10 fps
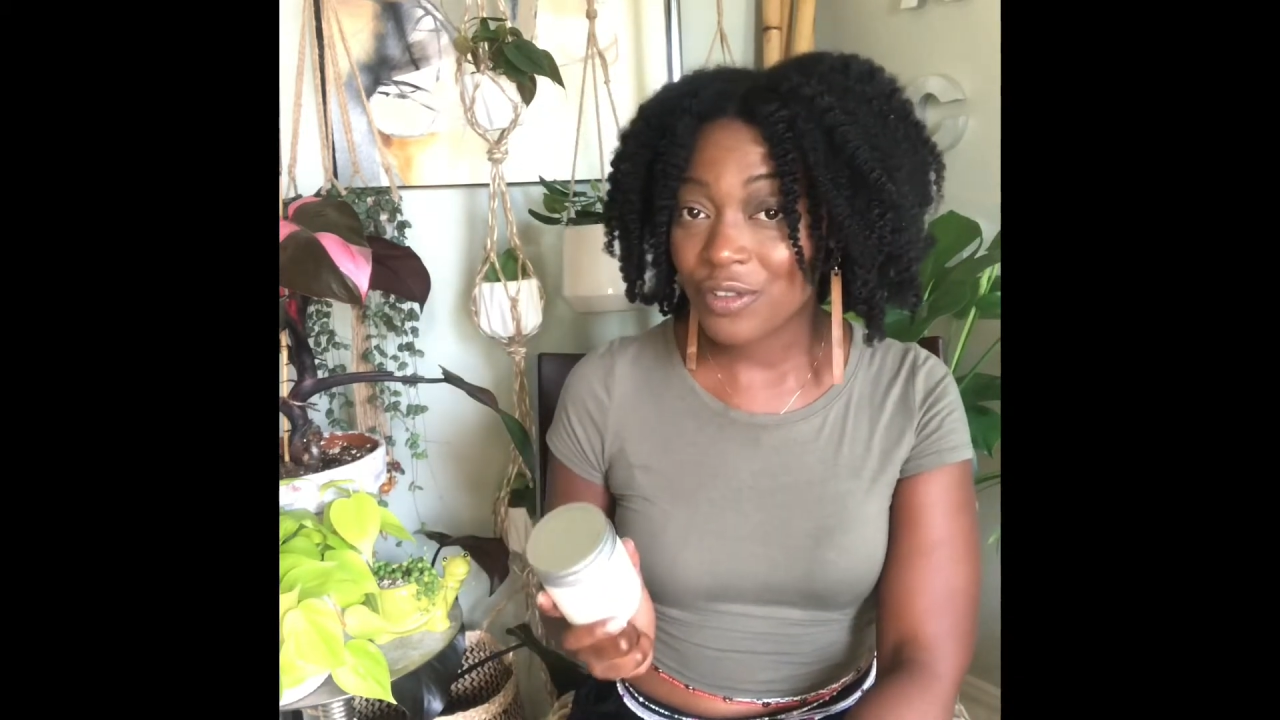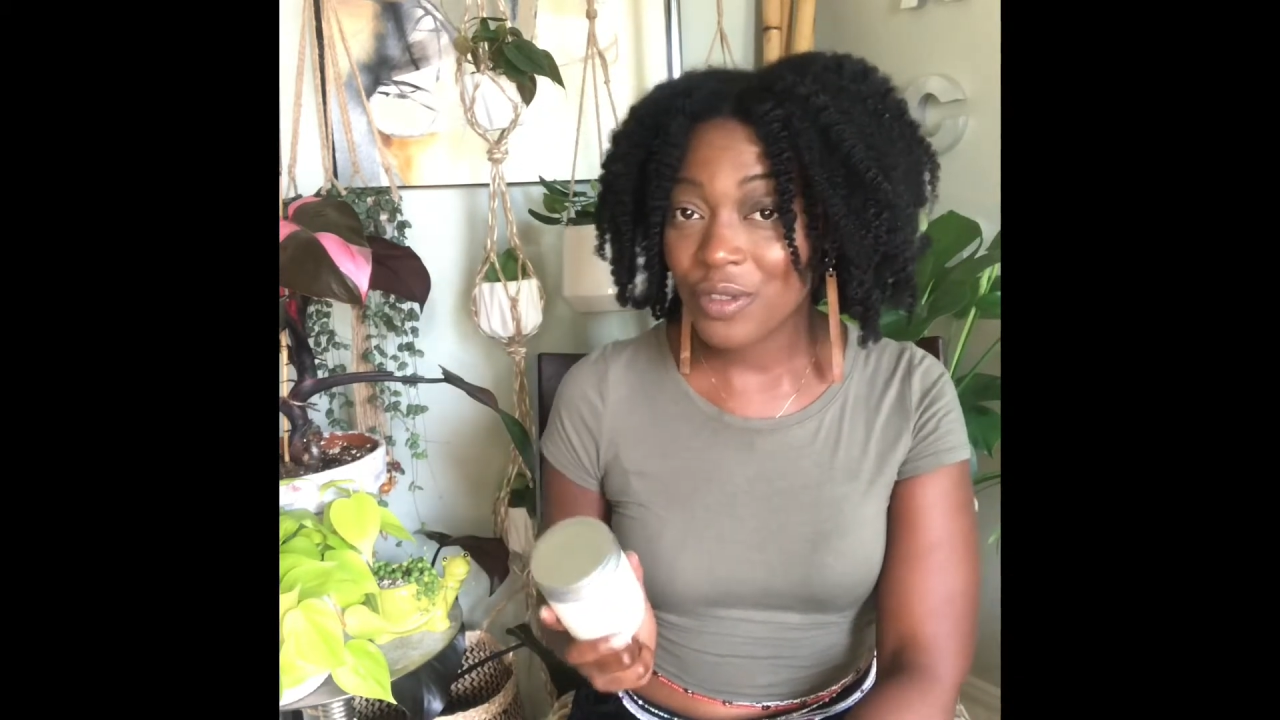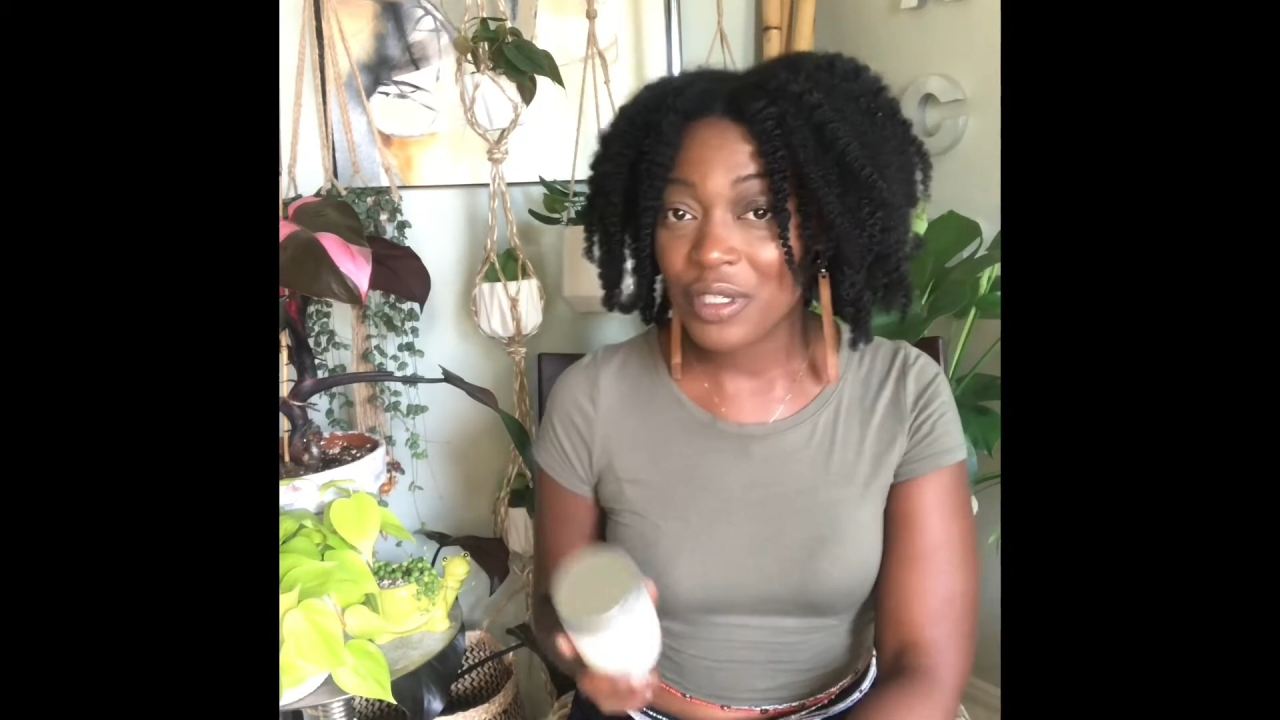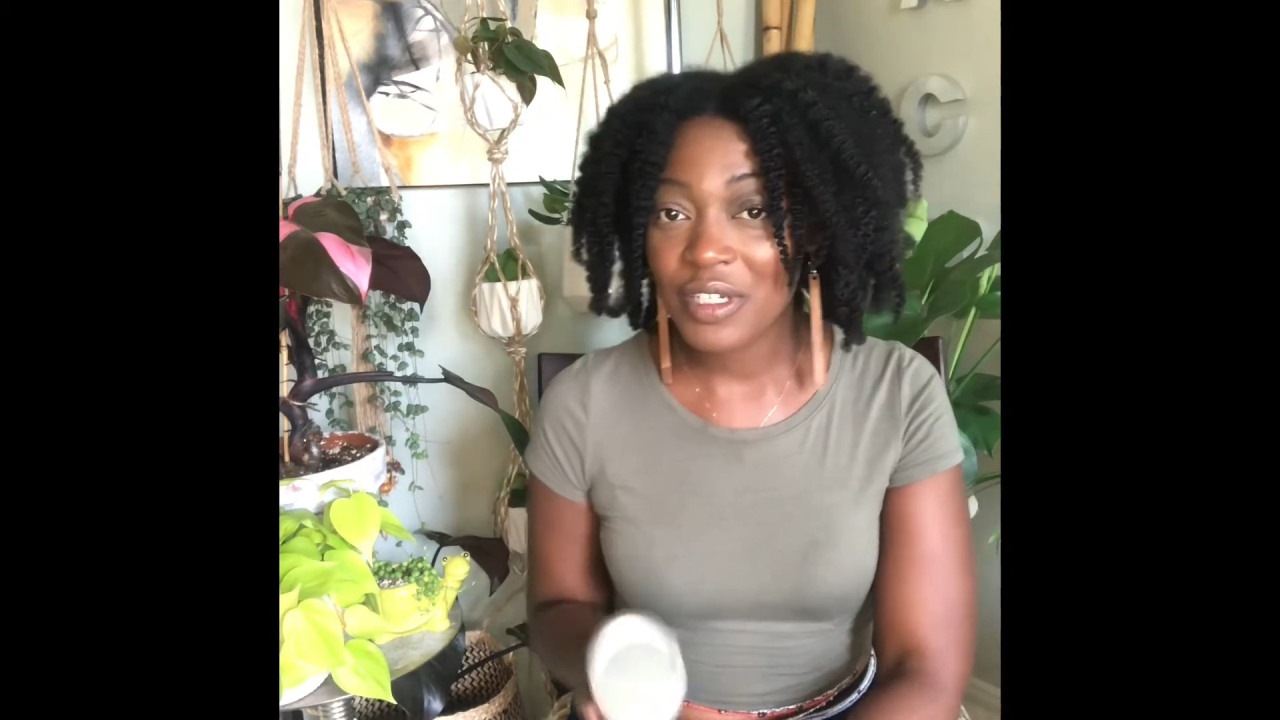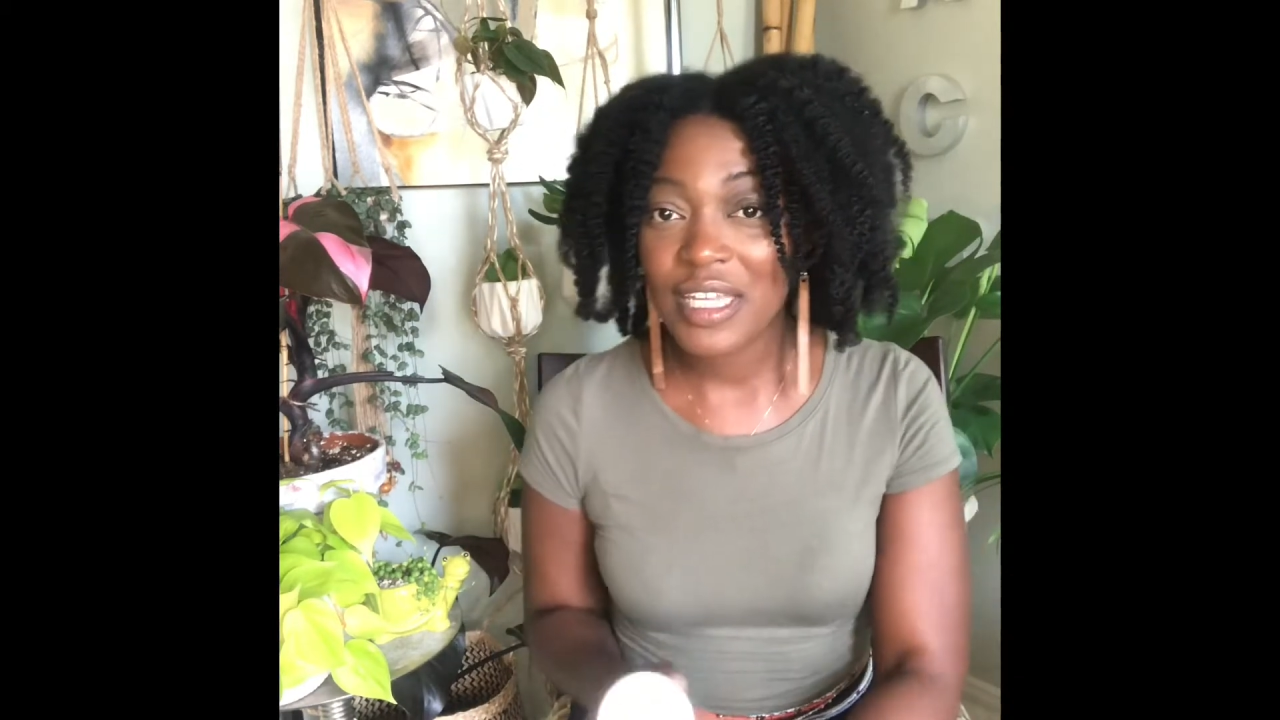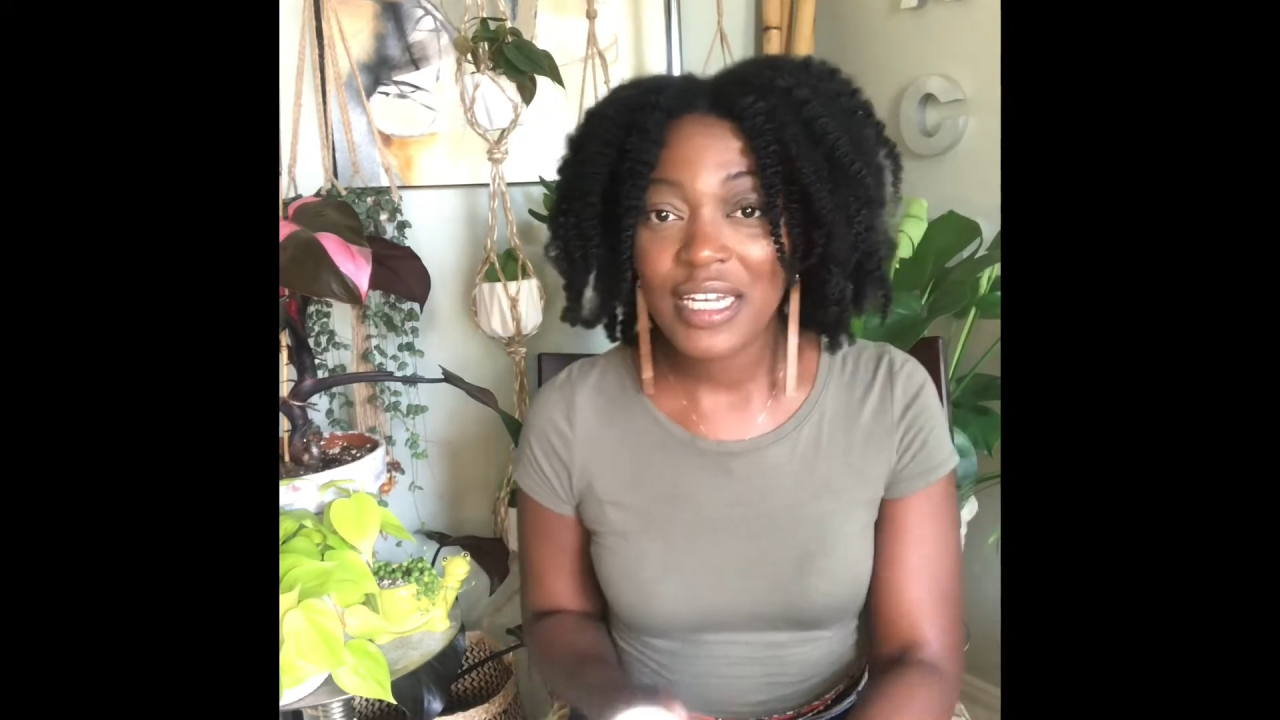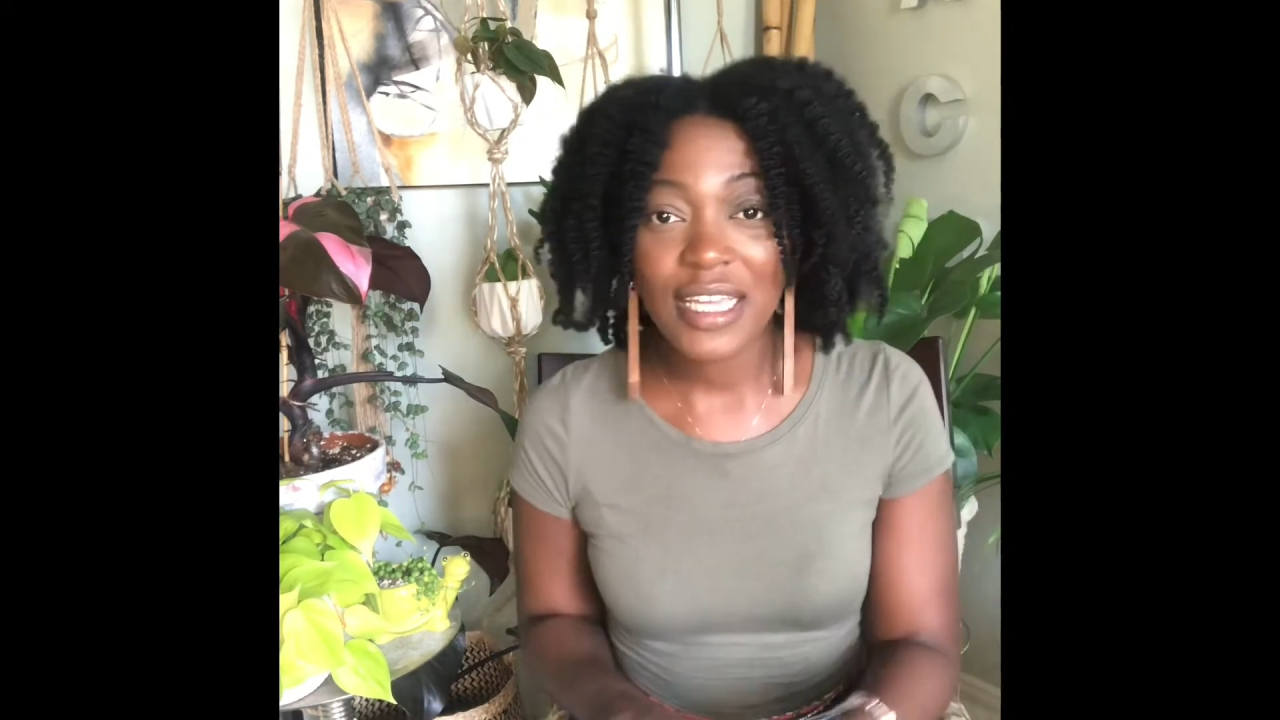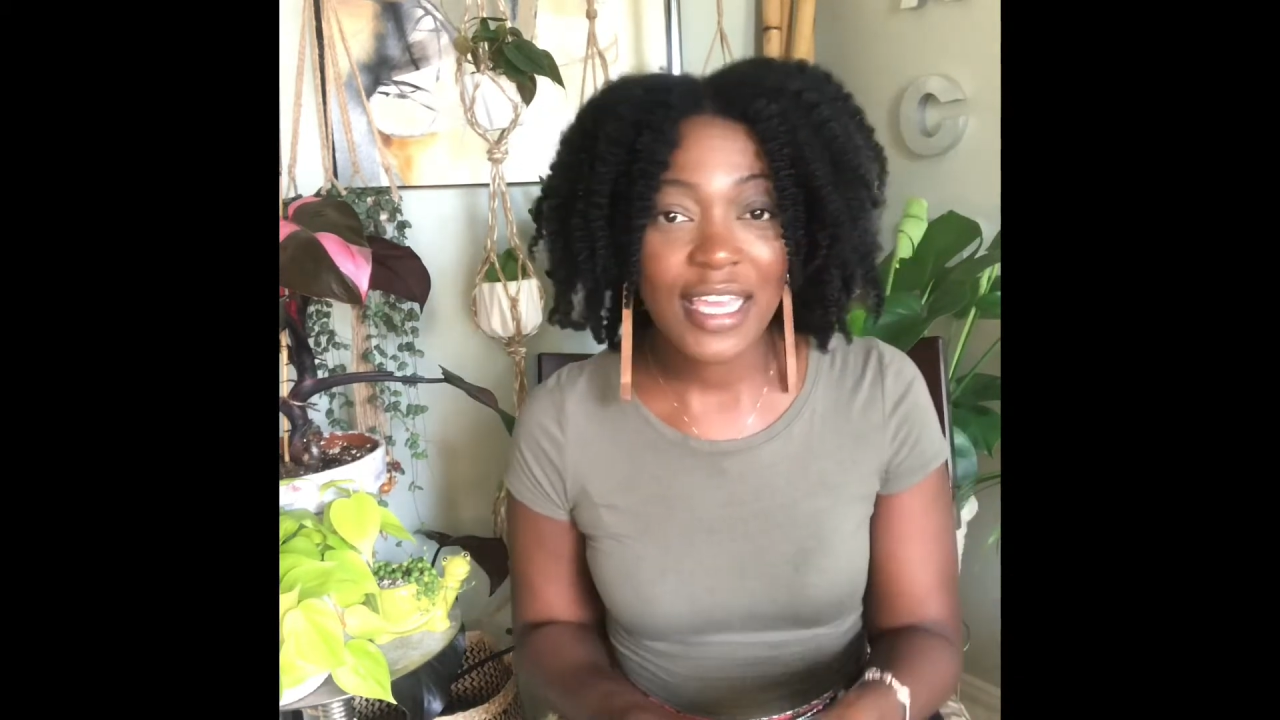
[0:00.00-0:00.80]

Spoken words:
oil in it.